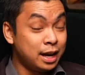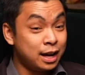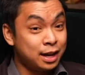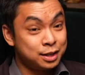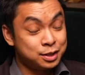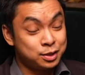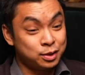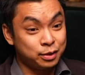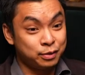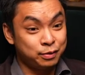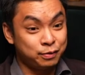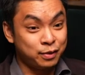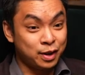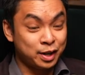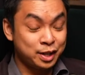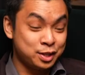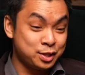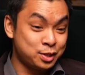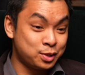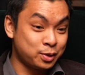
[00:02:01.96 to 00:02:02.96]
Yeah. So
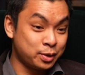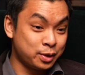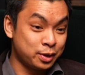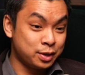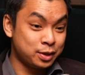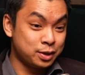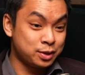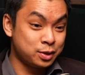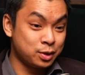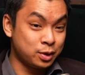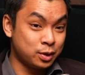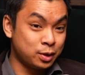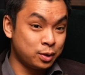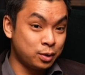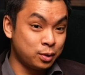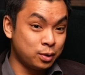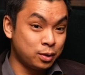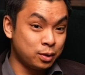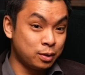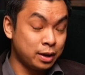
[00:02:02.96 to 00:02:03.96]
funny story.
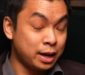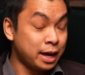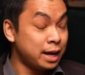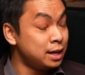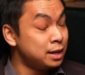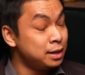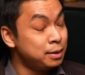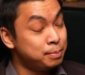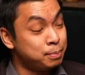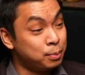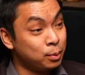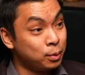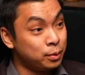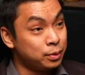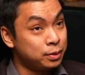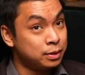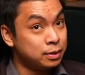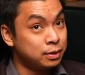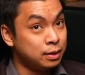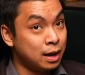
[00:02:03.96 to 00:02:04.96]
So he
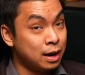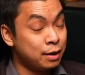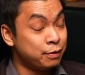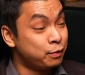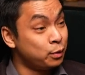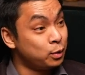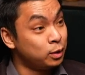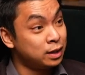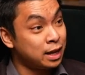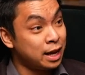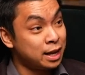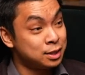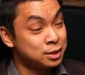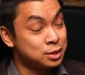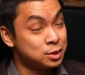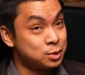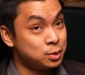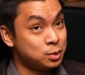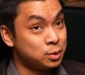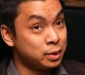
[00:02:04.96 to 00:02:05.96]
bought a
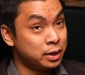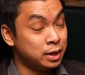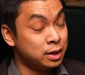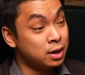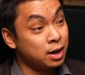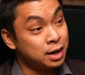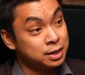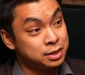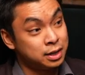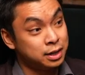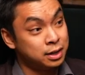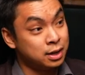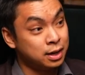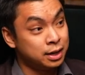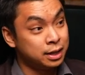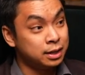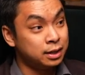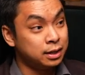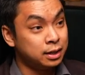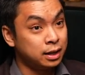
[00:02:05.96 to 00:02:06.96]
Foodland store in
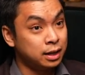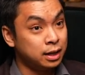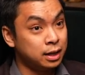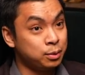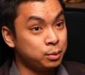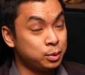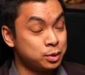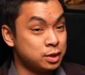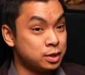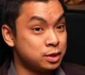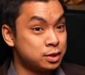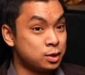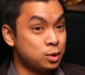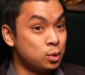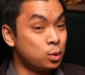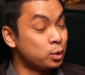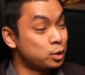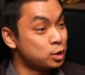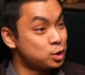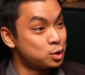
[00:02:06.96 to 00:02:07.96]
1990. It was his
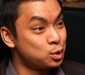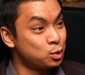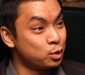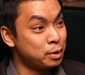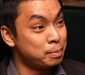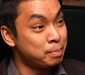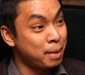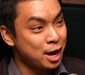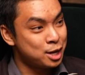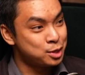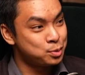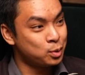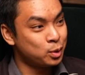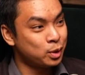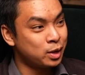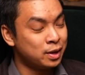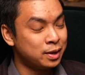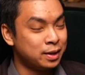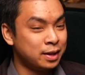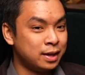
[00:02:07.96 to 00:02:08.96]
corner store in
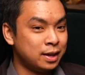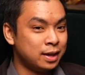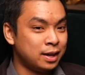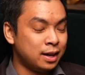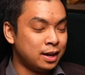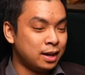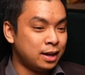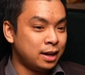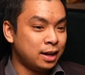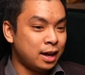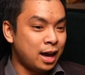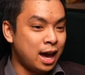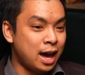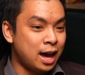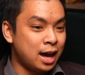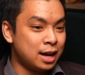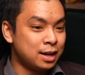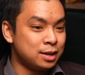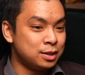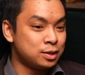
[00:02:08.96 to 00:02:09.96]
Bayswater.
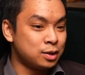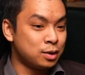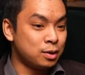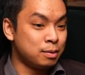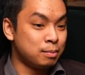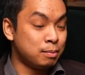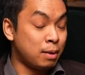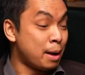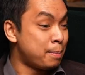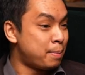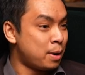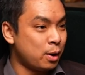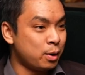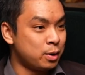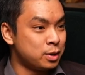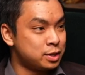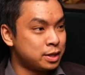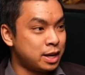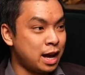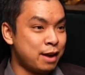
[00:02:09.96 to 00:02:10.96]
And my
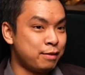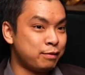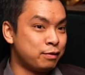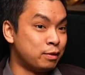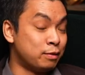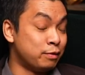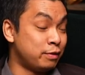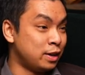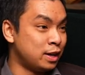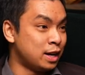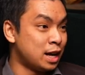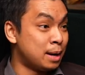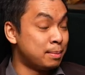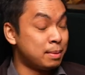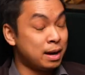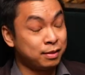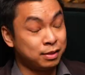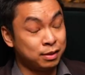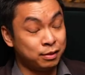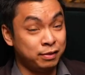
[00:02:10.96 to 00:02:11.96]
parents came from
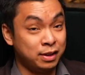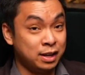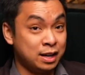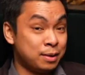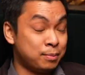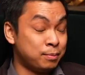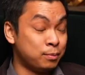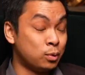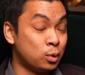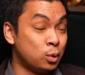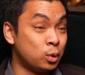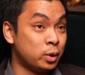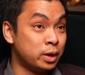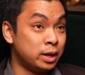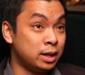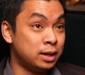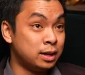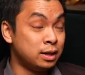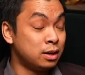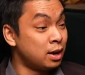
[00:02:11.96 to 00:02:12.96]
Vietnam after the Vietnam
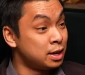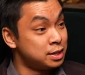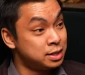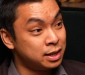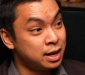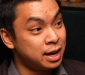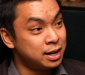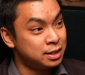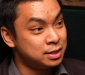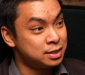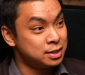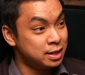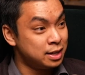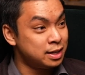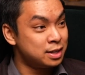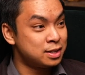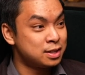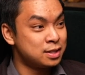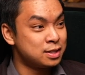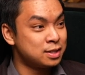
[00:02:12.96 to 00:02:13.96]
War in
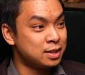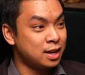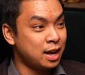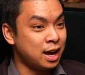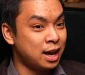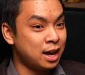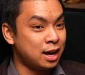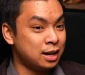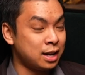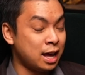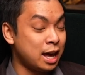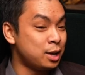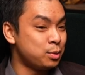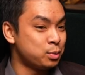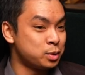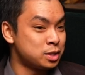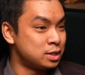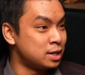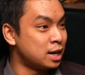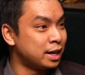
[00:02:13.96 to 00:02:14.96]
1986, and
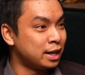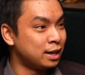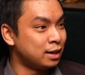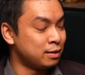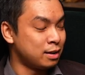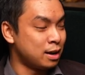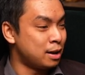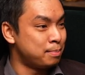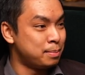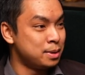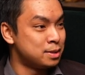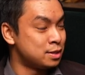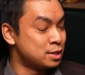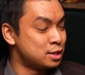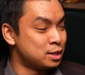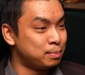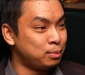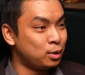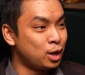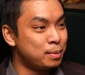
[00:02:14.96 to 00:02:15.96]
he was studying a
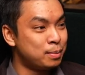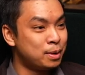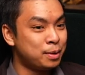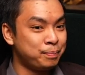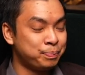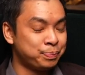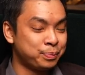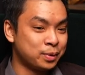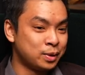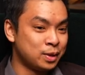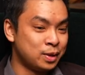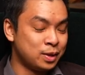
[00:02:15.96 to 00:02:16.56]
business diploma.